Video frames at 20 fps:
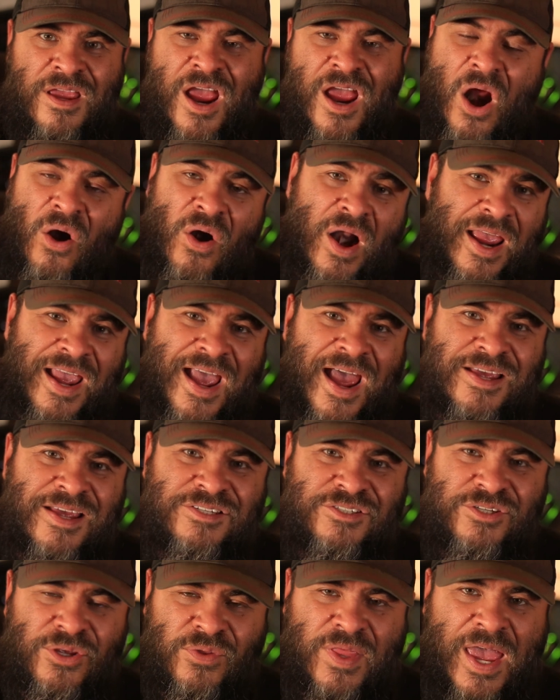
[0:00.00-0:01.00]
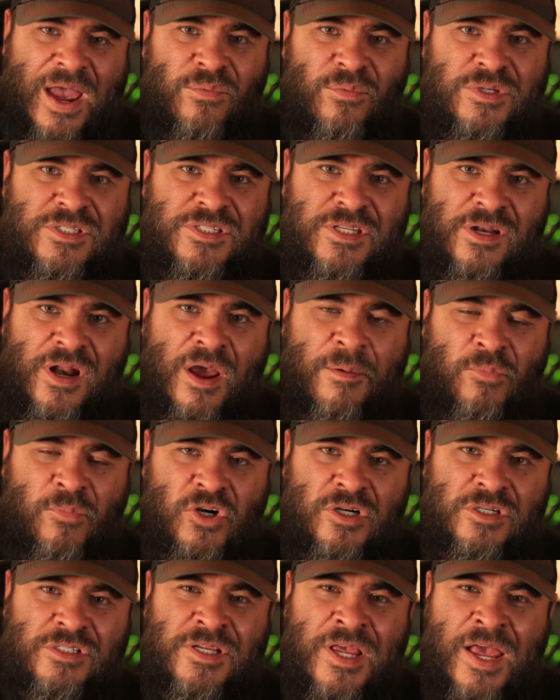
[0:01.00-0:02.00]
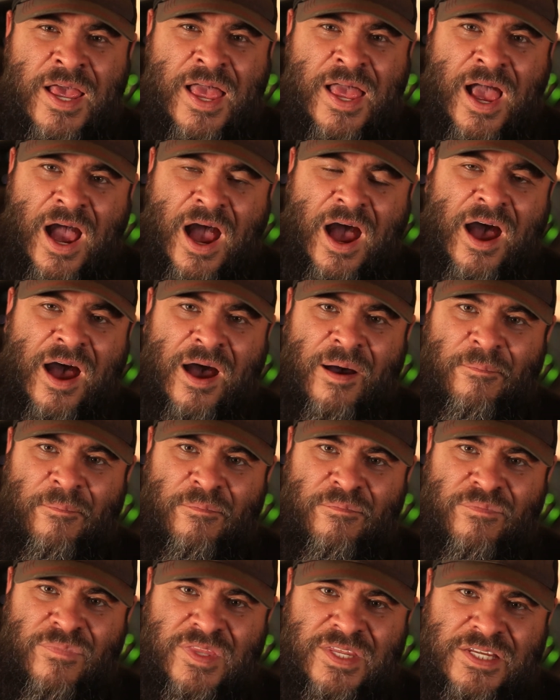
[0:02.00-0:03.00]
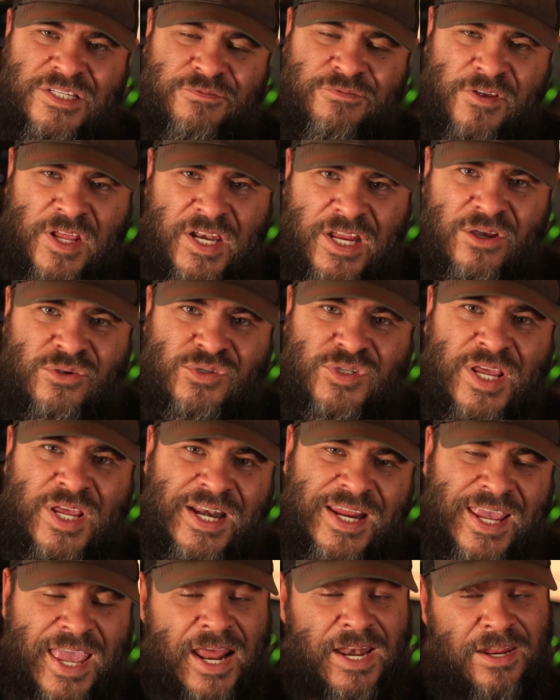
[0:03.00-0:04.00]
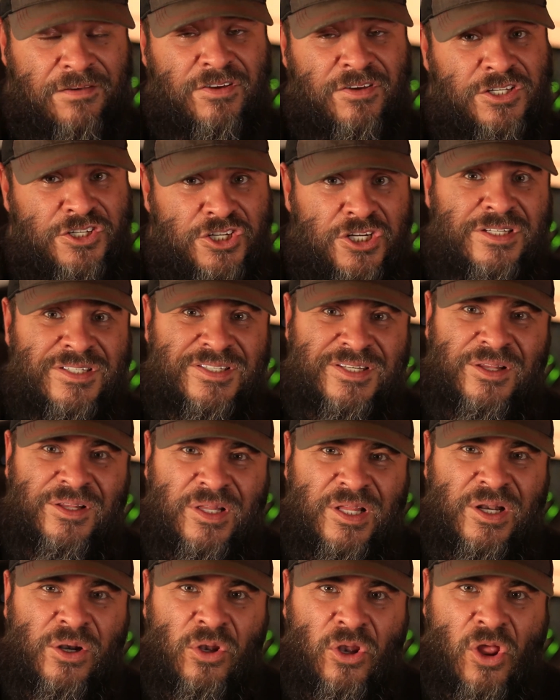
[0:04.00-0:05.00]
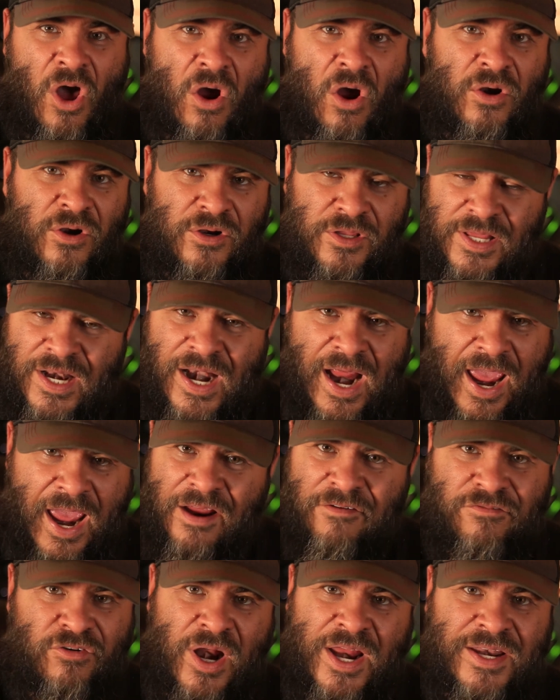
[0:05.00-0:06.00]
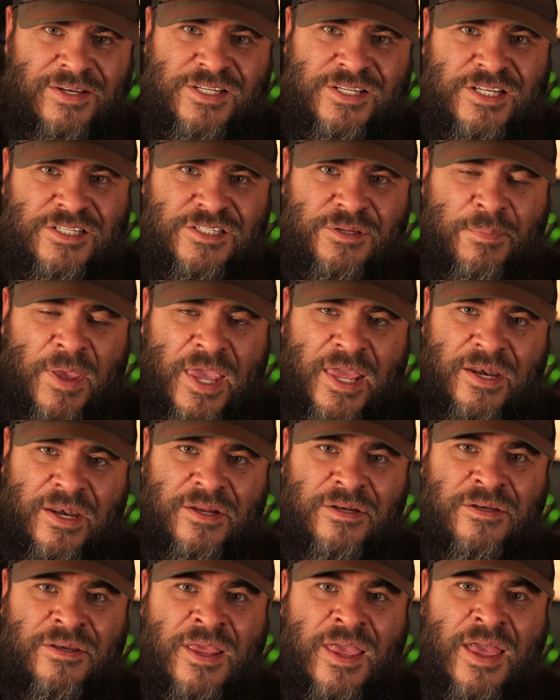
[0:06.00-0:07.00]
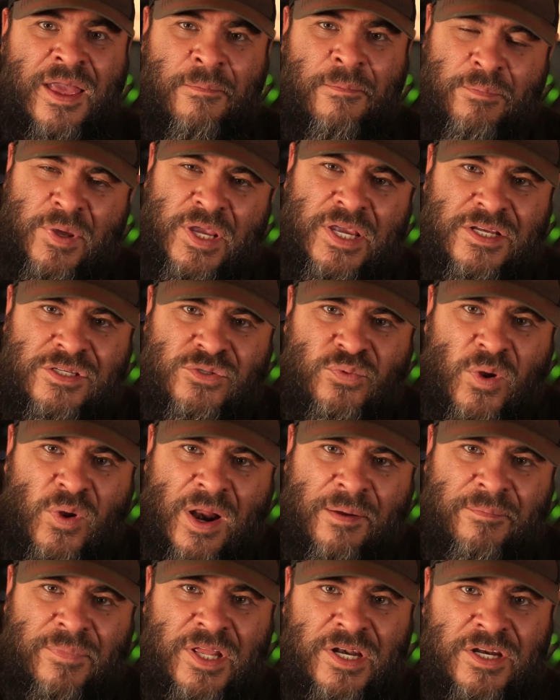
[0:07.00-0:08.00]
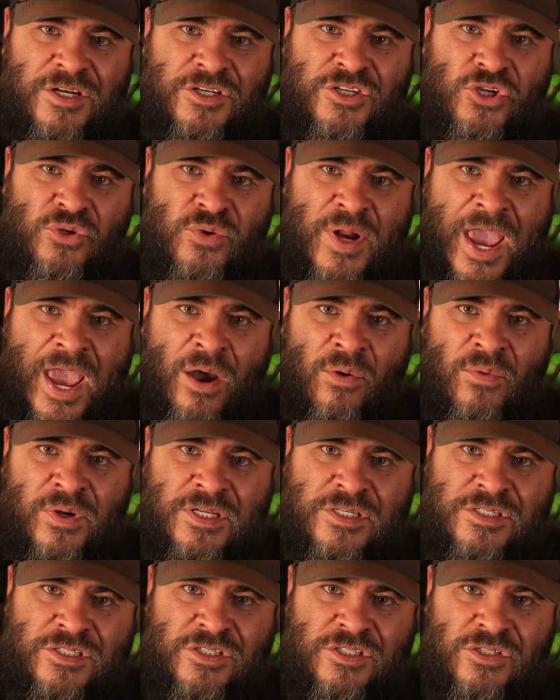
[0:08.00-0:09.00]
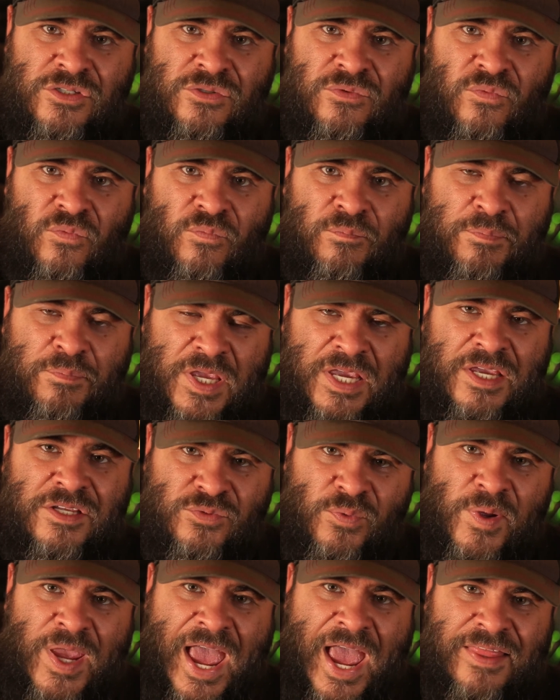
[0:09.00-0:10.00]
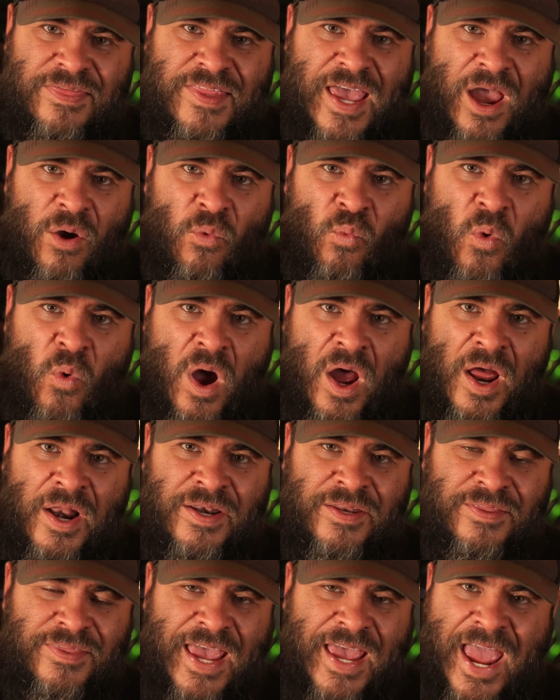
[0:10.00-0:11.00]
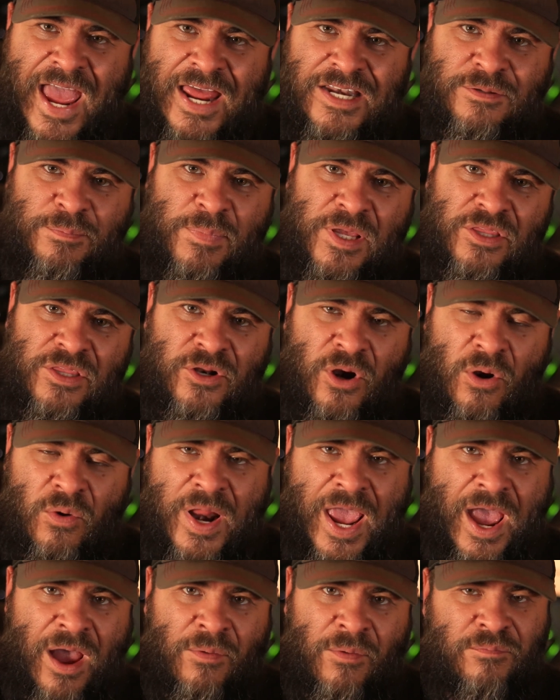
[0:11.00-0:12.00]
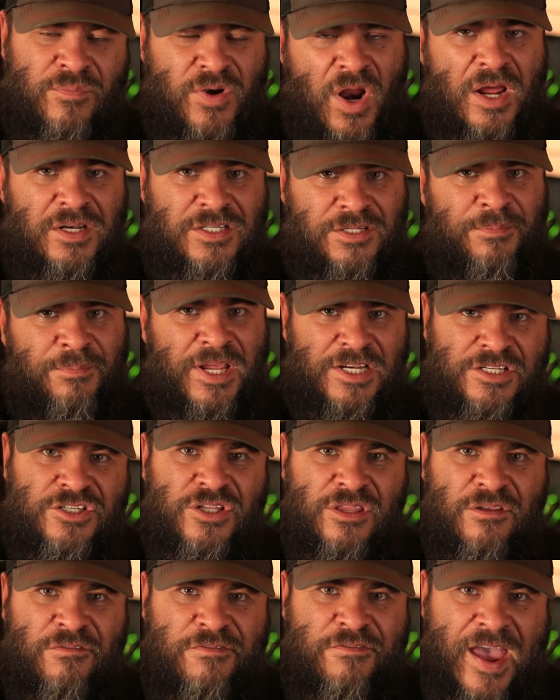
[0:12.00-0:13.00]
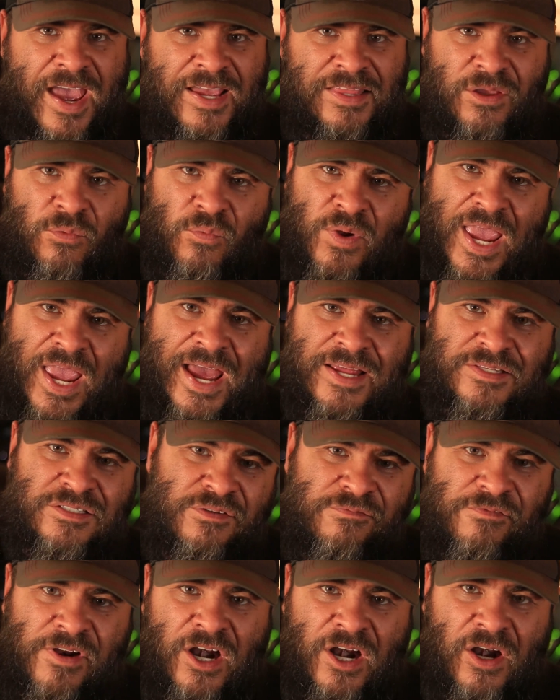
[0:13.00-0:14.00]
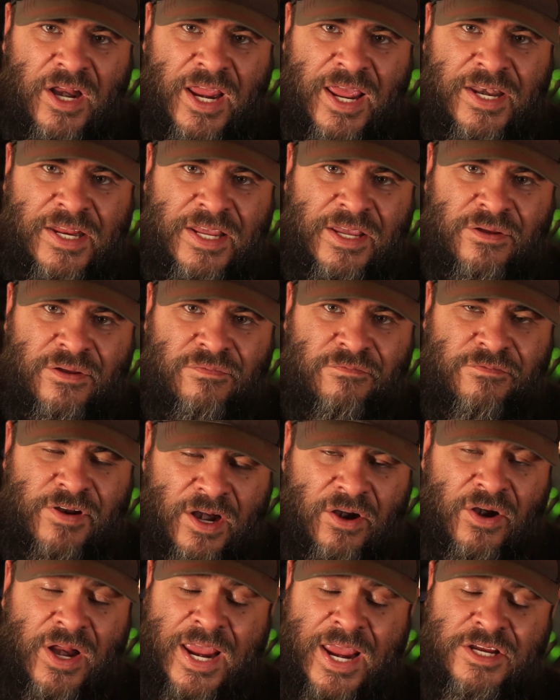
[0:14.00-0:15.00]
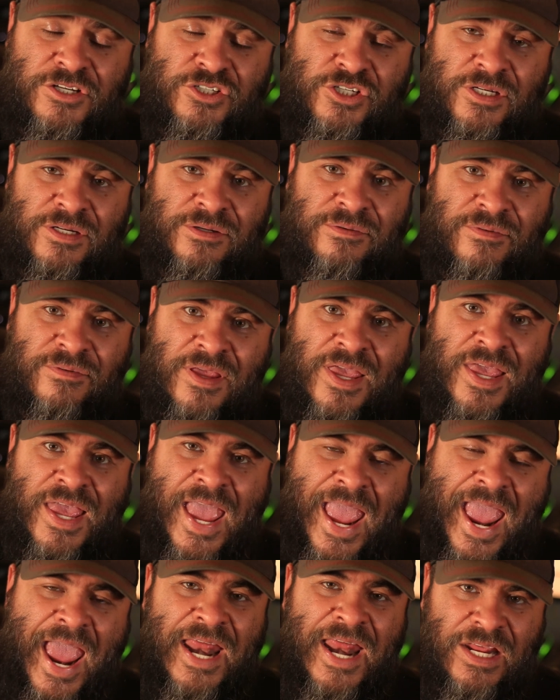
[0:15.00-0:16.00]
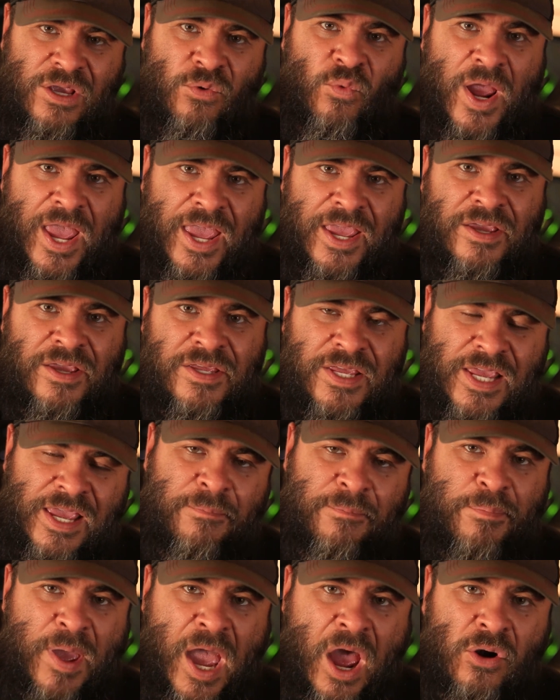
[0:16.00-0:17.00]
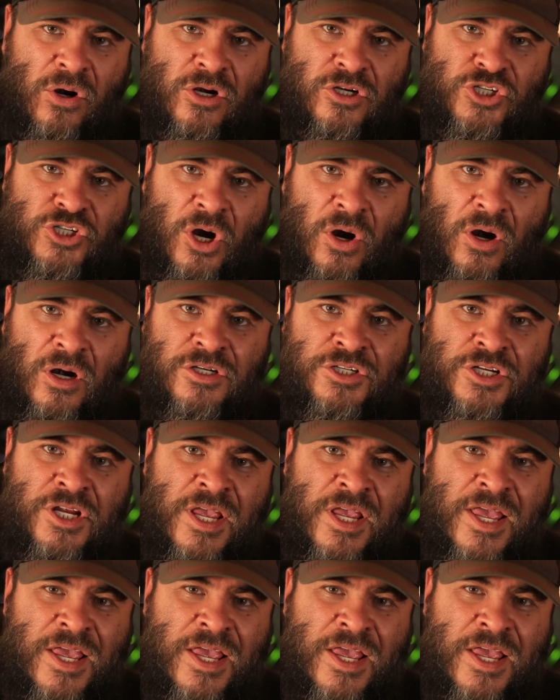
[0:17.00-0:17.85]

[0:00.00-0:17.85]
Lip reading: All right, guys, so that was the numbers. This video is going to get even just a little longer than I ever anticipated, because what I'm going to do now is, because we had that one that had to be thrown out, not to mention the fact that we had some variation anyway in powder charge,